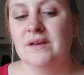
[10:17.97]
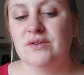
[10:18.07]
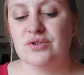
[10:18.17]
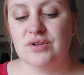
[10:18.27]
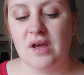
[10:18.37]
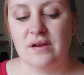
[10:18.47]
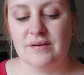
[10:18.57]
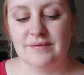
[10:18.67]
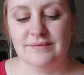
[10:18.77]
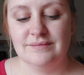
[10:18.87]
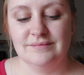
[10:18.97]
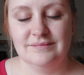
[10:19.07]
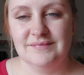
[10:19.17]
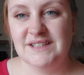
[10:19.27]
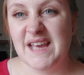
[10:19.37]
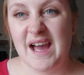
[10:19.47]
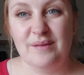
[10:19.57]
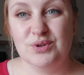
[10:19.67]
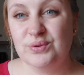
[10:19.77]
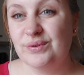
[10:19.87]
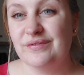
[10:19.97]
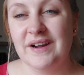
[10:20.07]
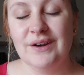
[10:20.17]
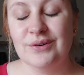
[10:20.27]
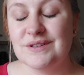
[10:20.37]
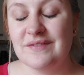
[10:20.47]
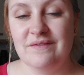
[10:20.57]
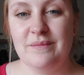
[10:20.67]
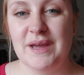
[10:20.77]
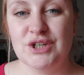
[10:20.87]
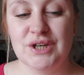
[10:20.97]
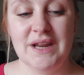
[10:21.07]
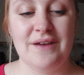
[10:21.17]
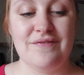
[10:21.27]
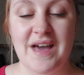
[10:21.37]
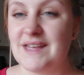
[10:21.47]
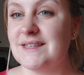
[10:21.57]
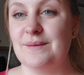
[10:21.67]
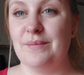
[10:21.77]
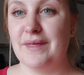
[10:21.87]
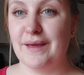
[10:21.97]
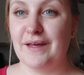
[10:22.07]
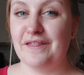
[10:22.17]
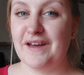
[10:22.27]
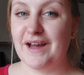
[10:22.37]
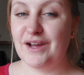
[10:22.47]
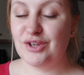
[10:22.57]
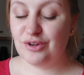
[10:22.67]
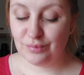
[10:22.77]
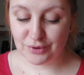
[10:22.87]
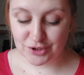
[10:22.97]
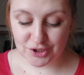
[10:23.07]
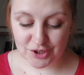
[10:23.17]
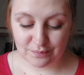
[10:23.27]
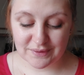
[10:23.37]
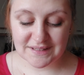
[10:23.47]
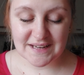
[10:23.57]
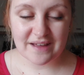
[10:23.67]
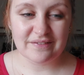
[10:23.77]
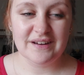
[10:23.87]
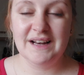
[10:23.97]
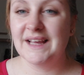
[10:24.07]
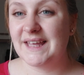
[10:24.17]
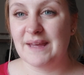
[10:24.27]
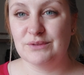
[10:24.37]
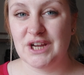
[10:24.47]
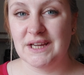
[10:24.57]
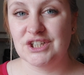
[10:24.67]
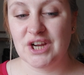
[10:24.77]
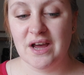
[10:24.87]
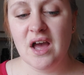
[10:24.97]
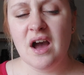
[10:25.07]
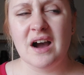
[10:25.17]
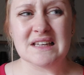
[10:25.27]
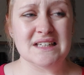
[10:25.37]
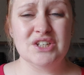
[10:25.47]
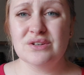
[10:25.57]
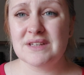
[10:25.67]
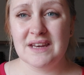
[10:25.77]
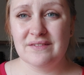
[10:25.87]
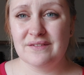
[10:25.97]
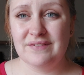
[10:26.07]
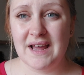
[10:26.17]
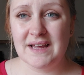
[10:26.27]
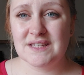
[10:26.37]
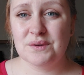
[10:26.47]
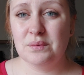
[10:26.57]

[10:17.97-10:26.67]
So yeah, I'm sure you'll find lots of information if that is something that you want to do, but definitely a game changer. I didn't use any of the flask.